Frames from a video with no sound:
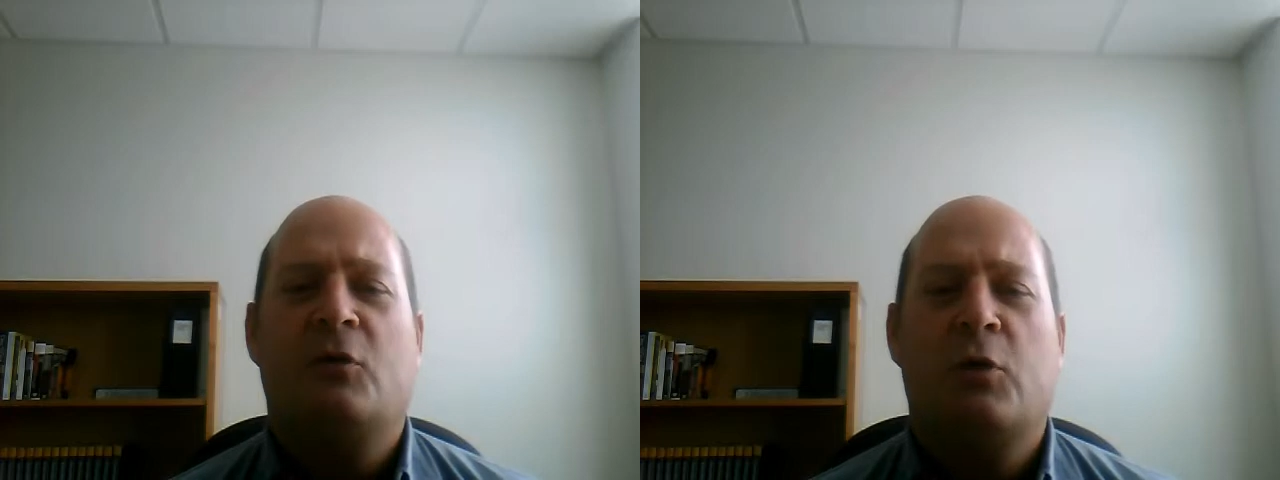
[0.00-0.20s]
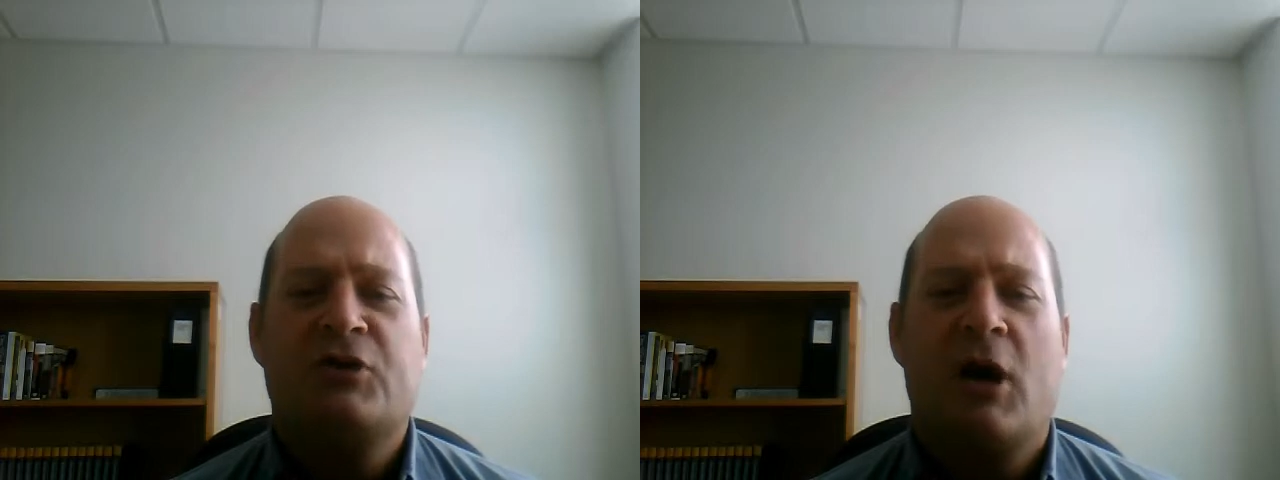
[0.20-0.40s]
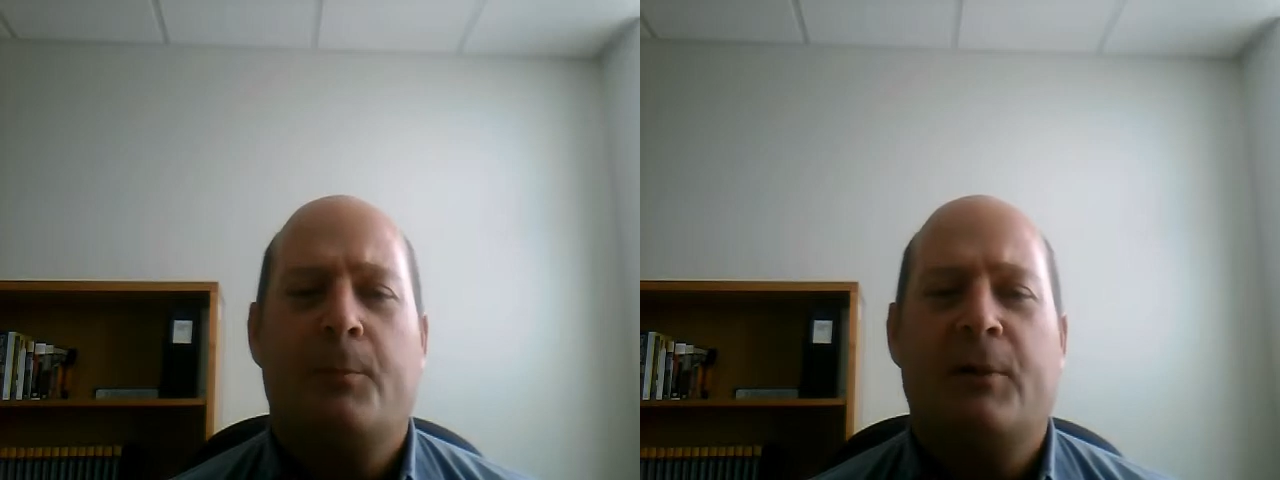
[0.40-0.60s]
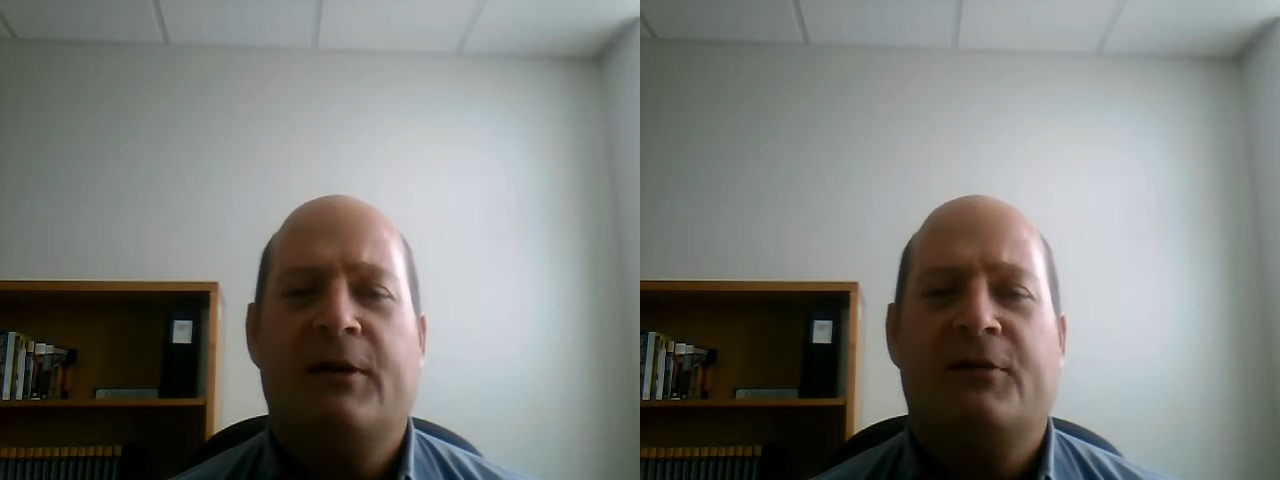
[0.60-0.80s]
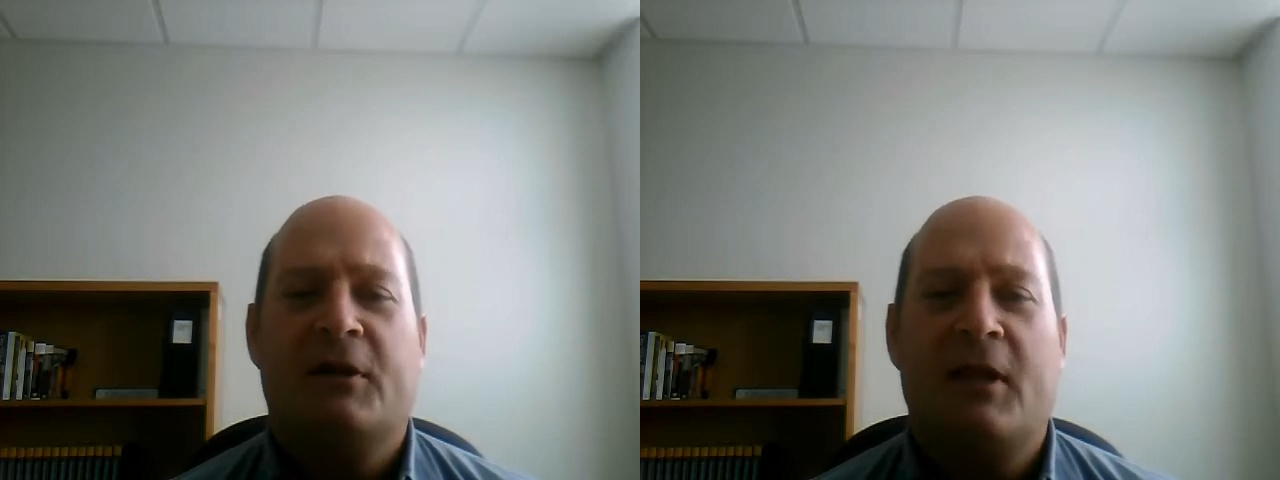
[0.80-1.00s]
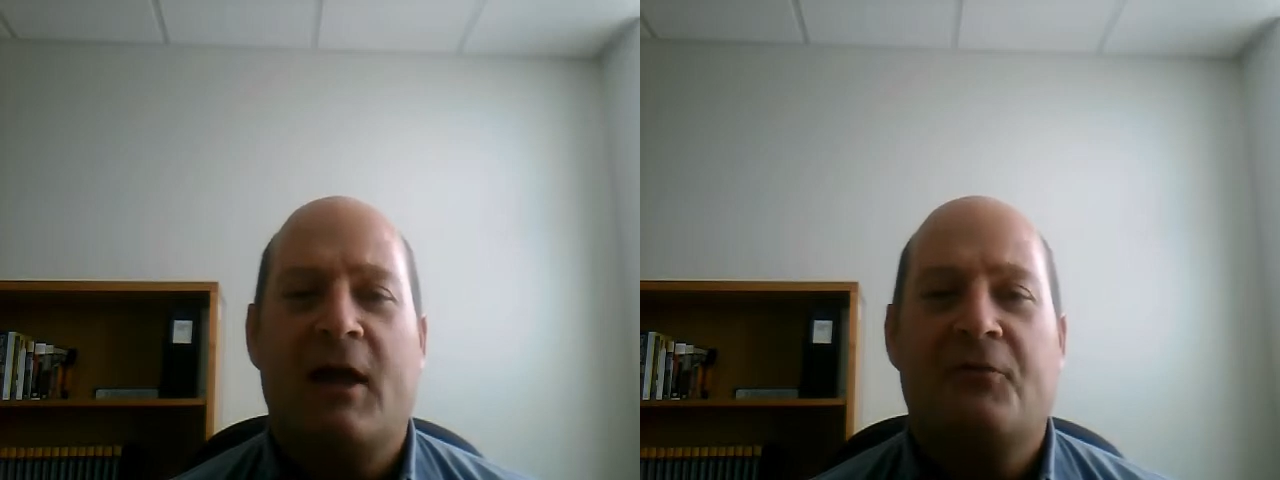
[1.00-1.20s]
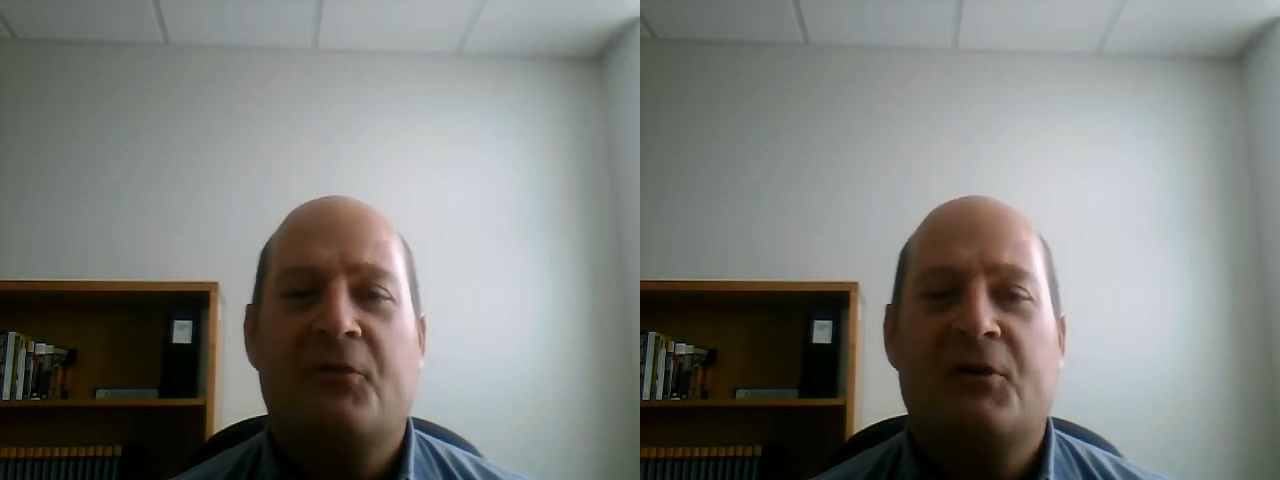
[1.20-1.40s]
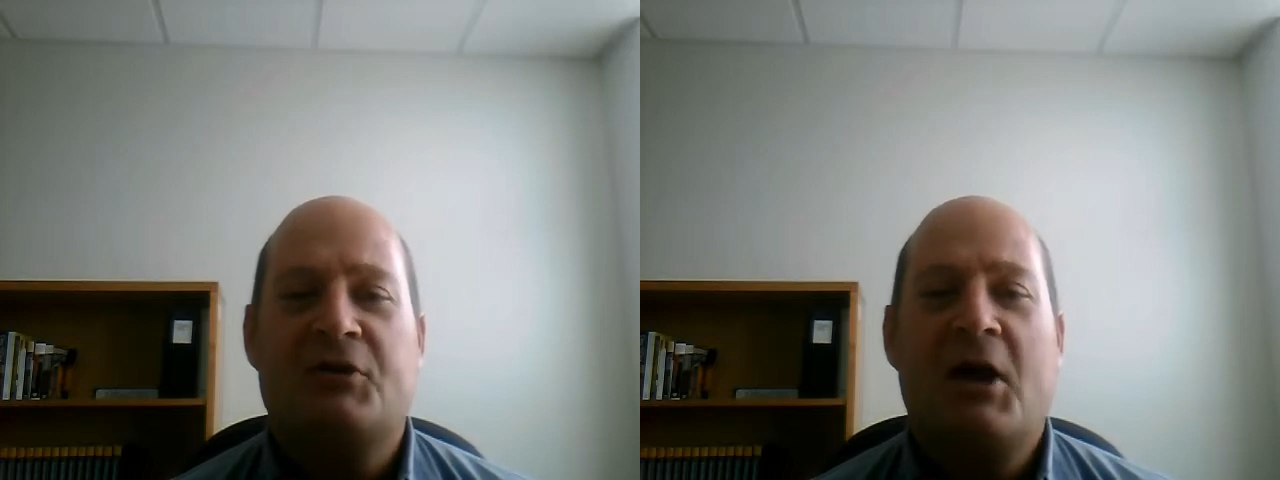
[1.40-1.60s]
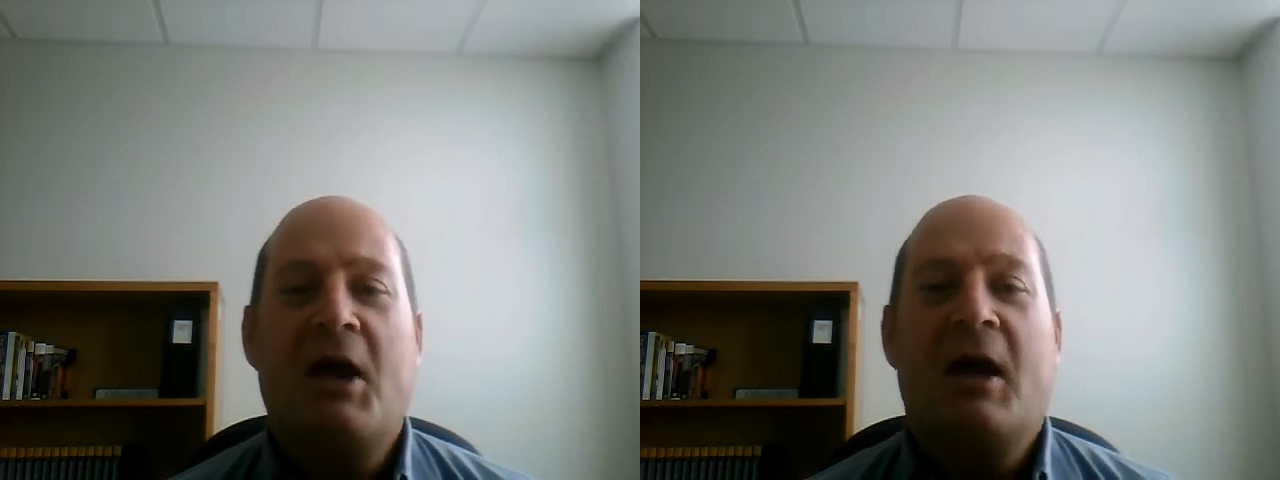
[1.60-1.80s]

in which companies can leverage